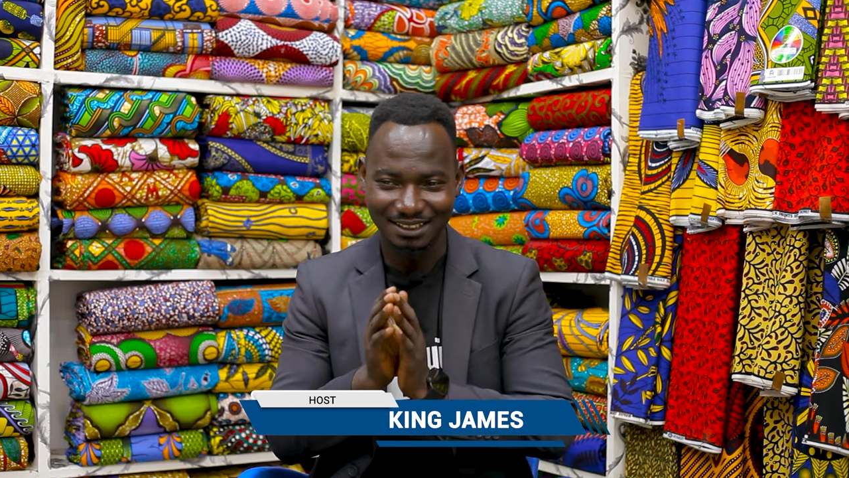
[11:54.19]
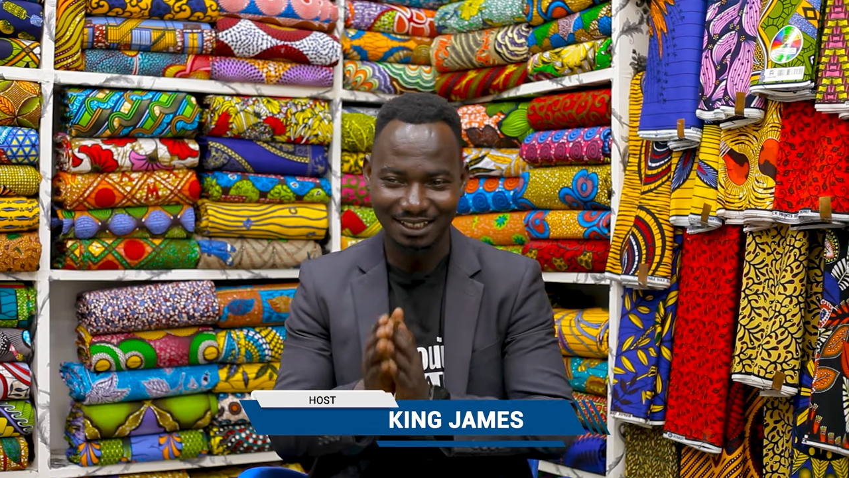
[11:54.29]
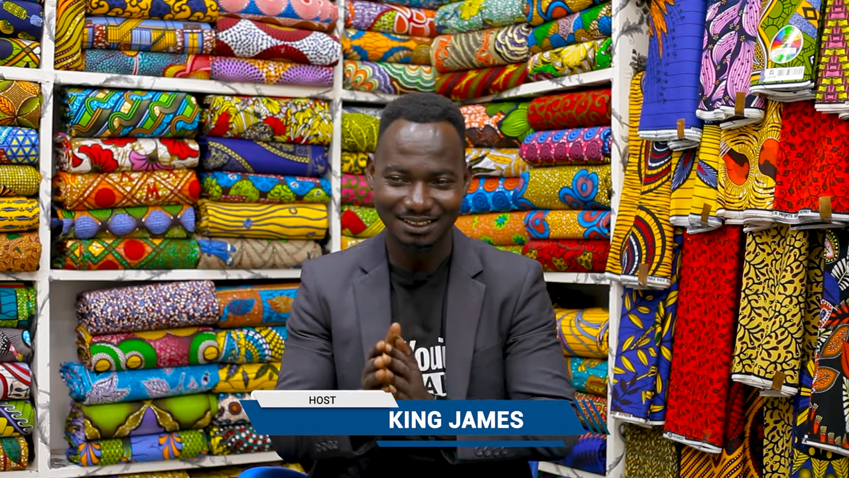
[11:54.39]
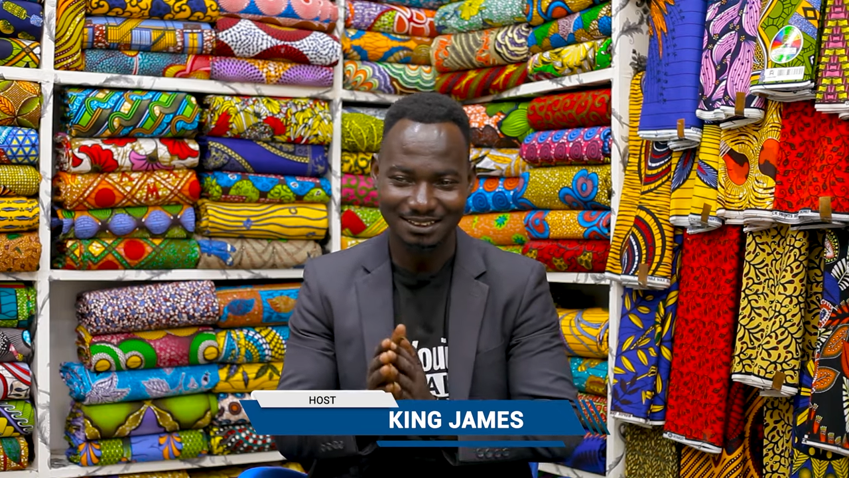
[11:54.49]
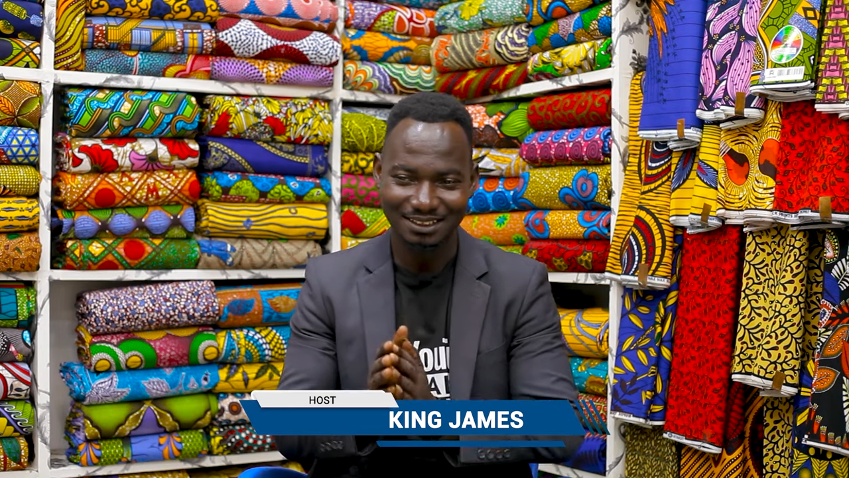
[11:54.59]

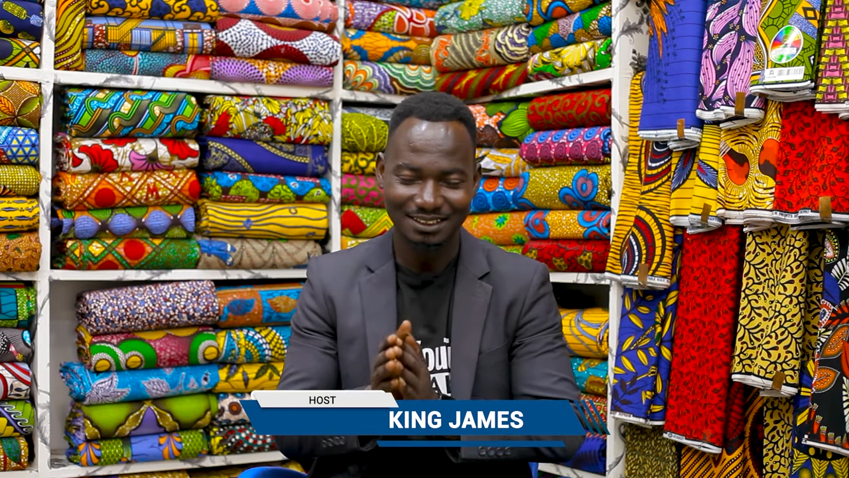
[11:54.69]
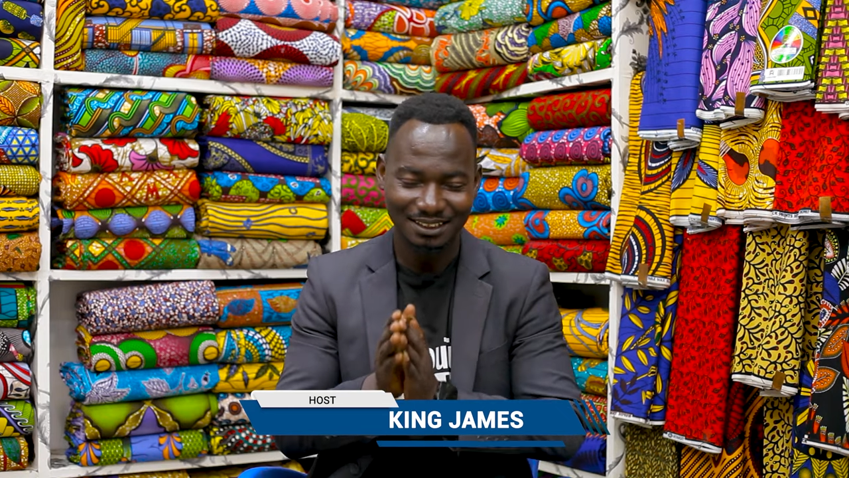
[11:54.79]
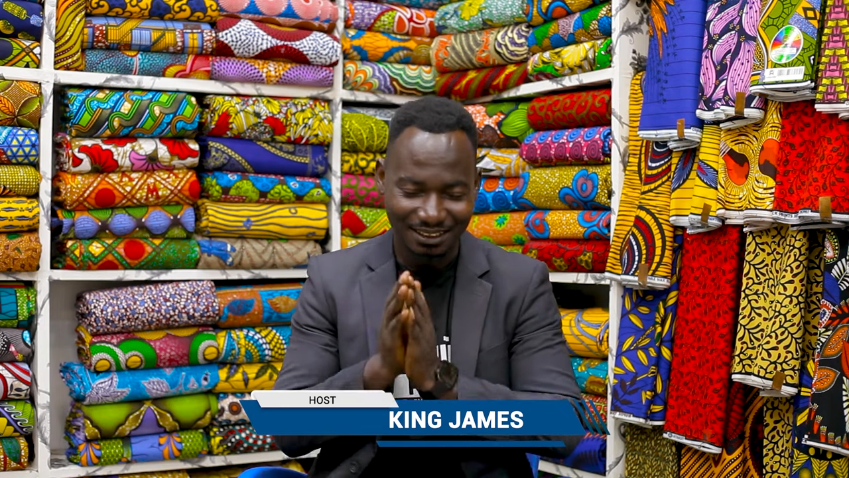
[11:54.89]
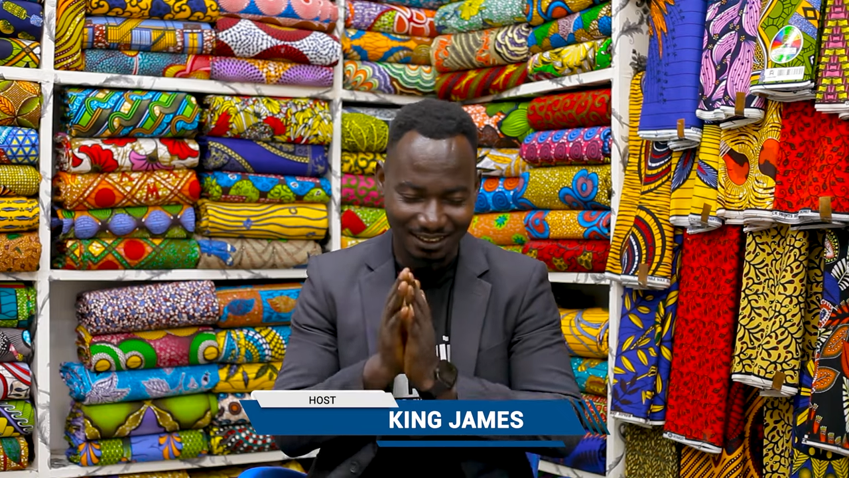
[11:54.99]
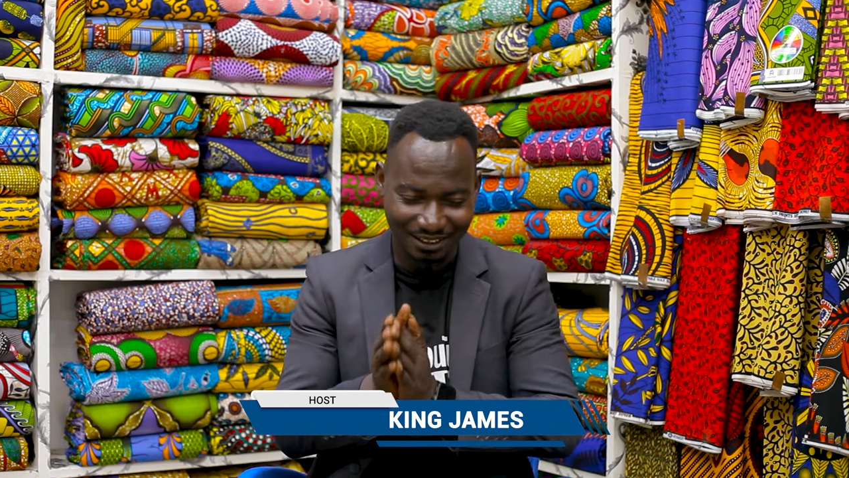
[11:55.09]
getting
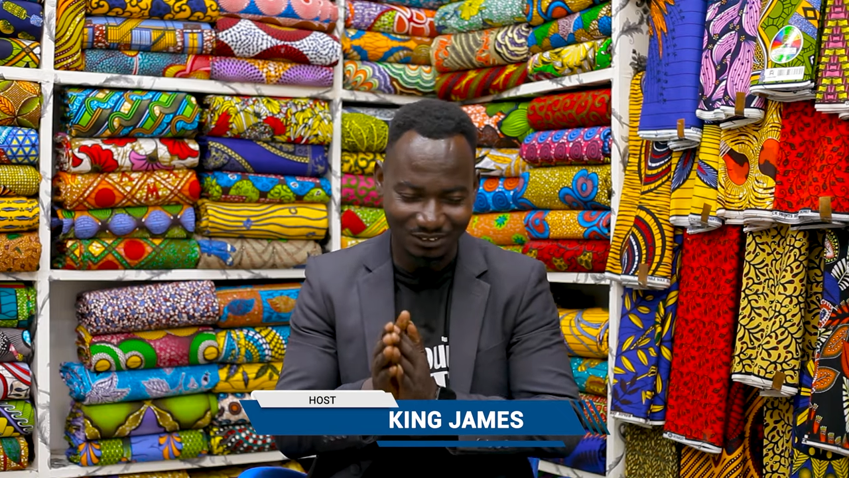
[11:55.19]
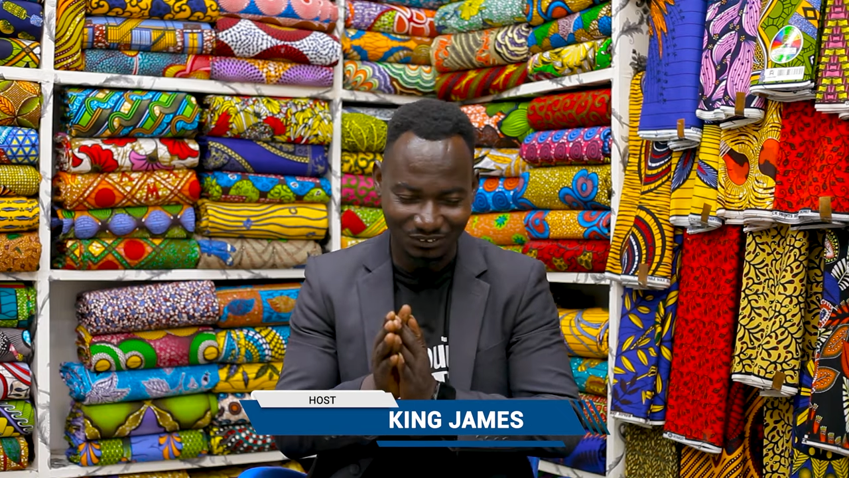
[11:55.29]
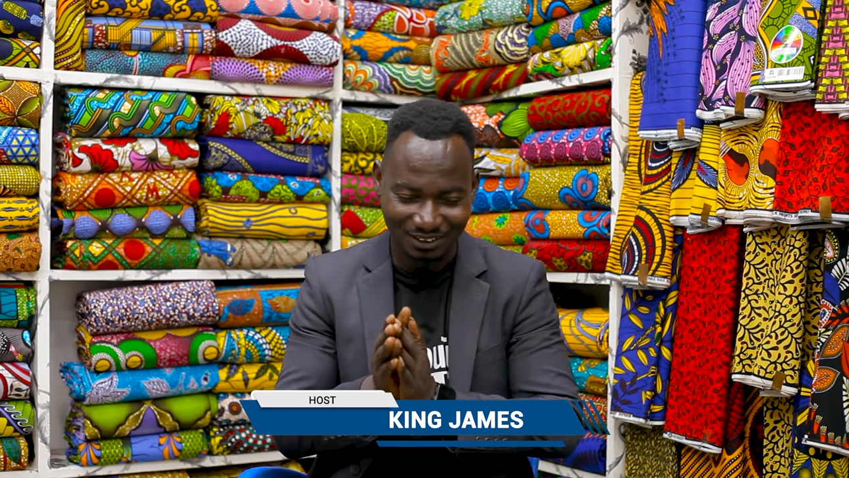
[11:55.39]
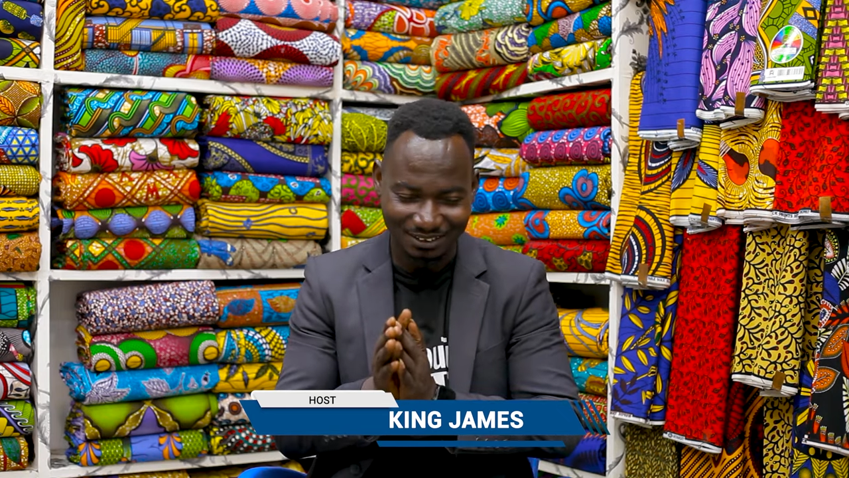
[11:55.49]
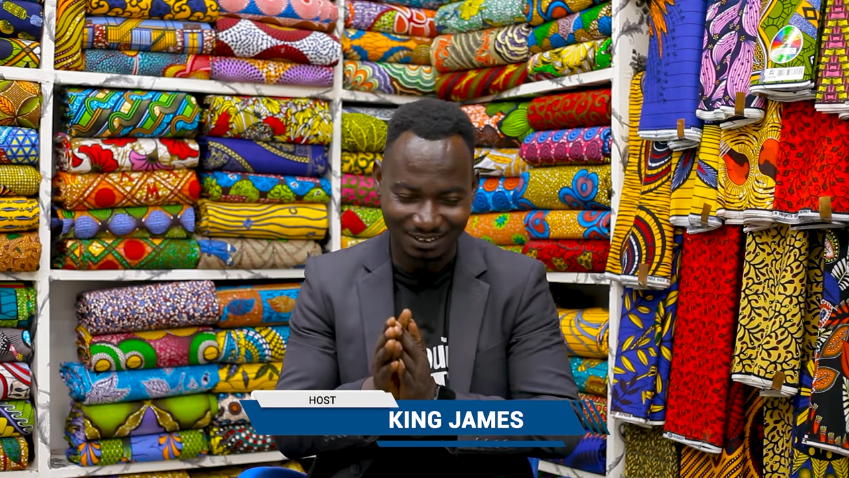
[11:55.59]

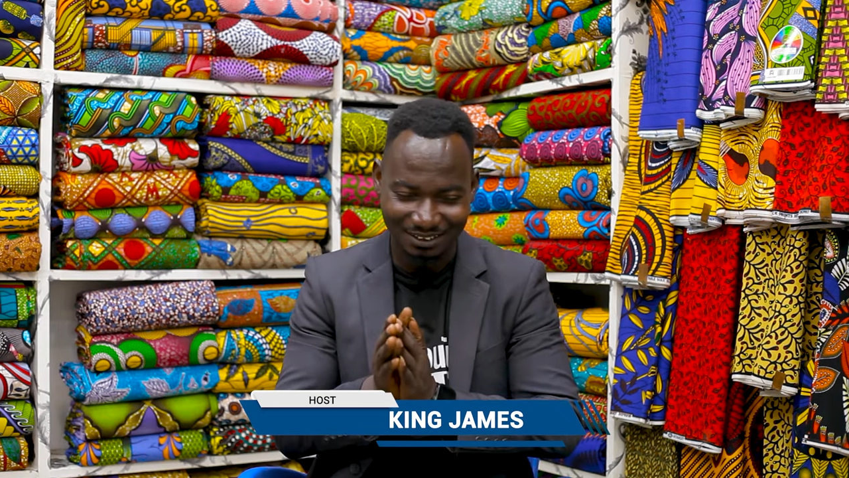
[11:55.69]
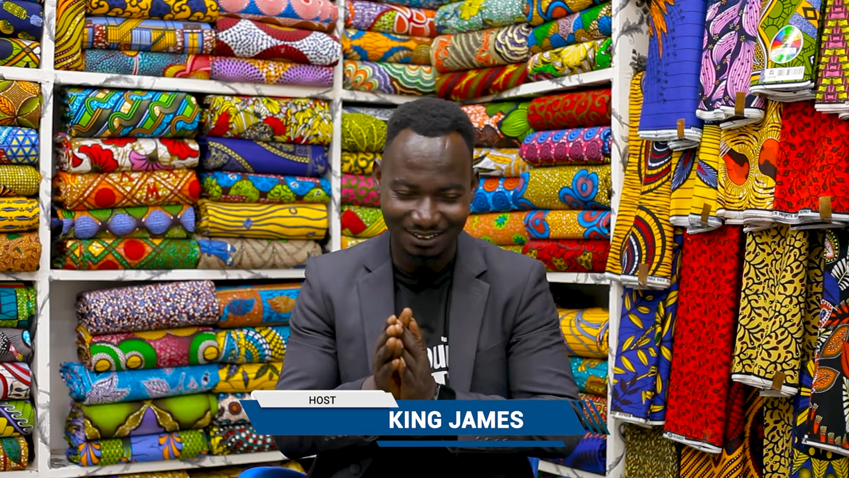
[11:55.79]
interesting.